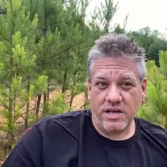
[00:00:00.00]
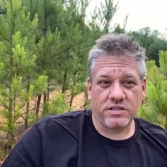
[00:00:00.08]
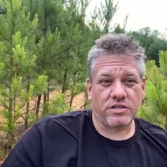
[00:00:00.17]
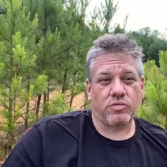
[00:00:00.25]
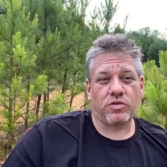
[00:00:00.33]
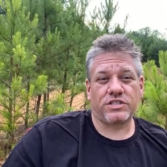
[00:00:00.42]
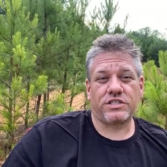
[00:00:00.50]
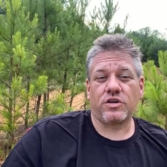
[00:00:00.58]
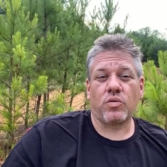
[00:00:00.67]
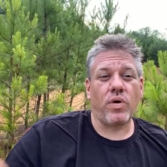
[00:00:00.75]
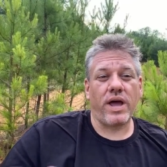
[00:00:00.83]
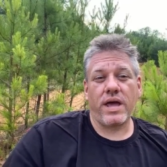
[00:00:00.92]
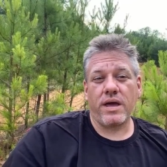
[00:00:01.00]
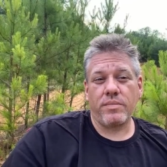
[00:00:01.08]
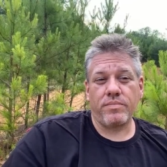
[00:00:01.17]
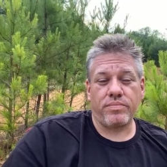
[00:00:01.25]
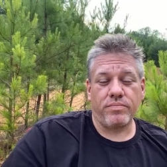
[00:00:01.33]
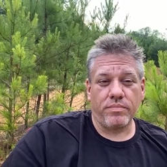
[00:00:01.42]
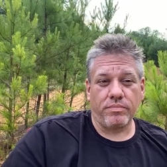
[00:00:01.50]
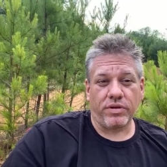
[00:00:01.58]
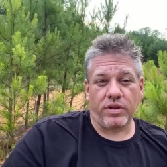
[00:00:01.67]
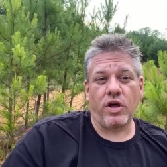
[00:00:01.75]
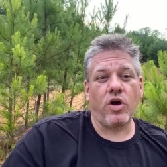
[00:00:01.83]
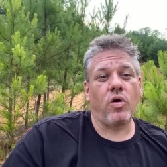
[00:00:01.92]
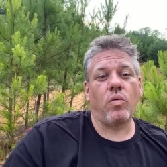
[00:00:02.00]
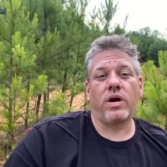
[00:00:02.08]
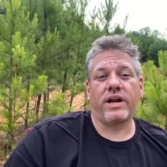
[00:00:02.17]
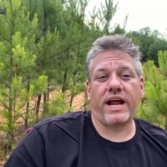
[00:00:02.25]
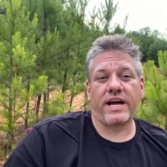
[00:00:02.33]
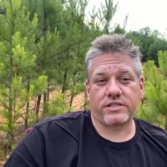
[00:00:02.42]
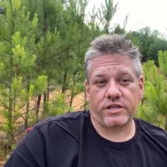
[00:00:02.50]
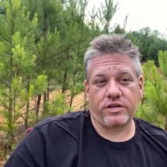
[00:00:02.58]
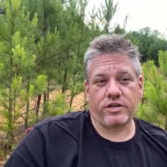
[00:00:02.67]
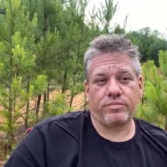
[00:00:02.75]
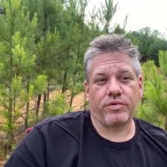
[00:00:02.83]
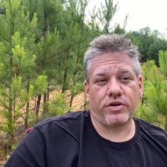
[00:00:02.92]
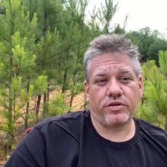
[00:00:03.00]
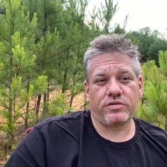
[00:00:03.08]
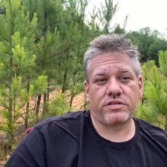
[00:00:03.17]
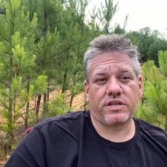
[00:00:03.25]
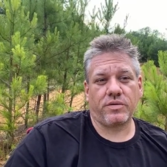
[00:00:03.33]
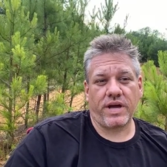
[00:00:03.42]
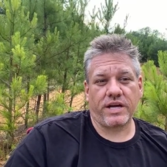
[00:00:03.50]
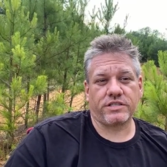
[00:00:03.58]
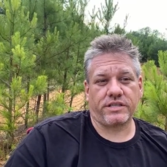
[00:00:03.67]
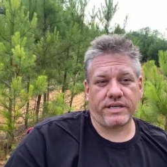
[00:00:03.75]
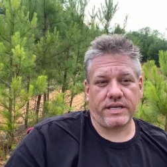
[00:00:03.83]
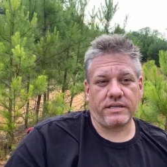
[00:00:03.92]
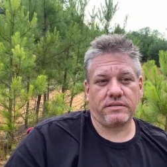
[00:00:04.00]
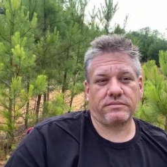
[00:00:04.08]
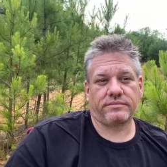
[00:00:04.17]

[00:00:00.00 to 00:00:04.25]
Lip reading: So we're still way below what it actually could produce that we actually need.